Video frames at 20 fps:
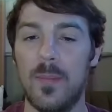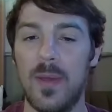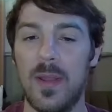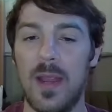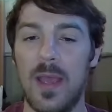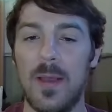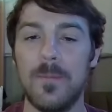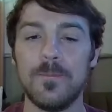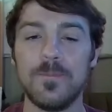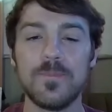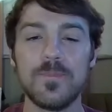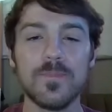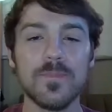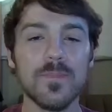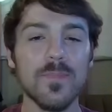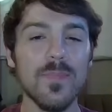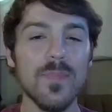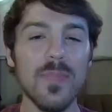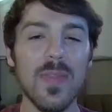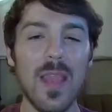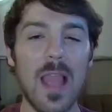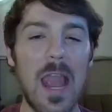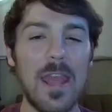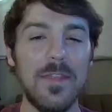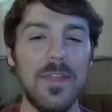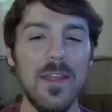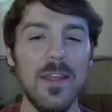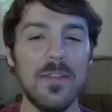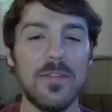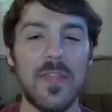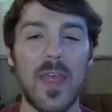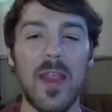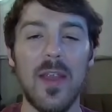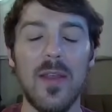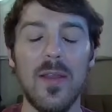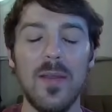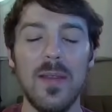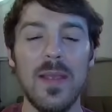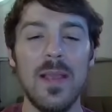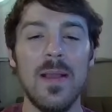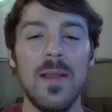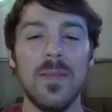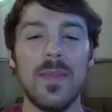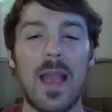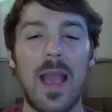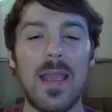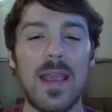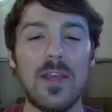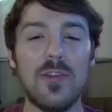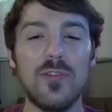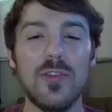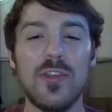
But I think there, I actually